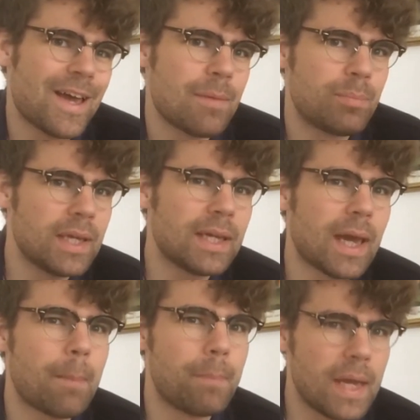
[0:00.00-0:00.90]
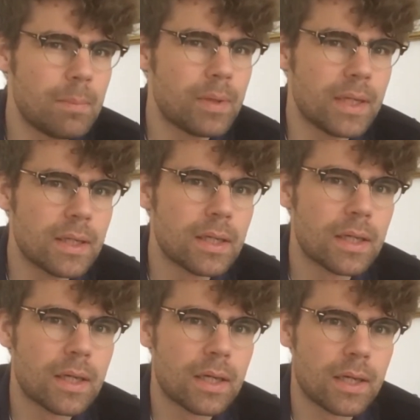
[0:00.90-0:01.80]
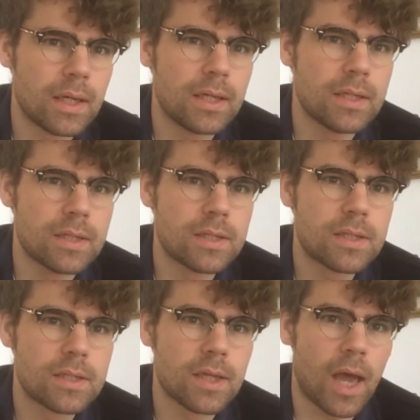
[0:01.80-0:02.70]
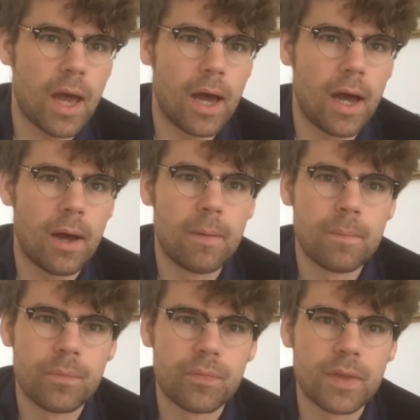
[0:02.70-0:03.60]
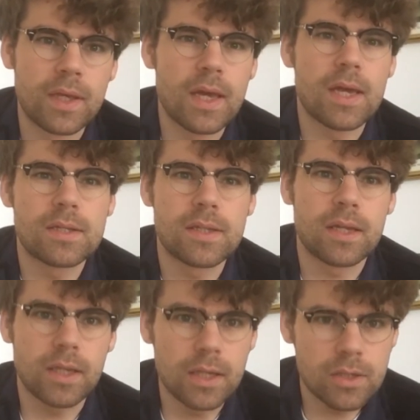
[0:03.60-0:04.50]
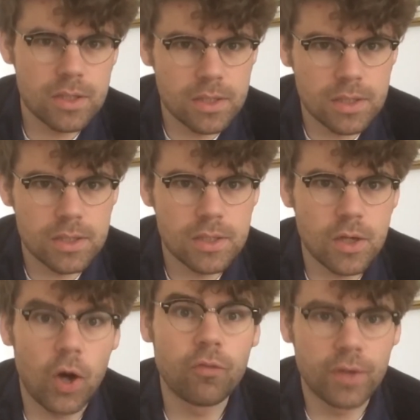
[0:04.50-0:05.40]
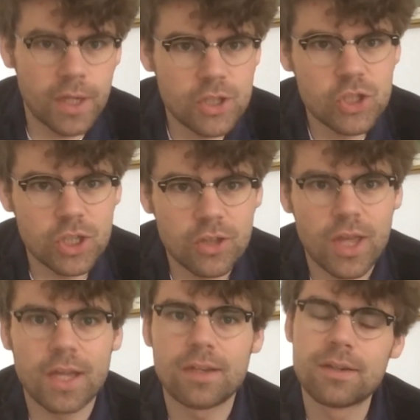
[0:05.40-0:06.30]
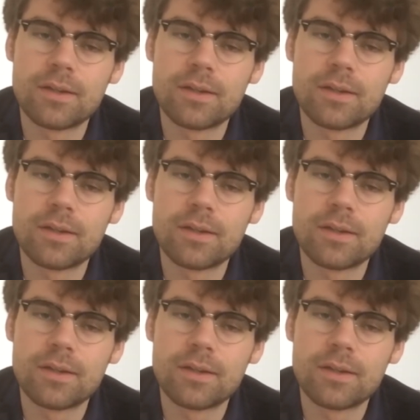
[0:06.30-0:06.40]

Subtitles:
Being a baby, he has that innocence of nature, that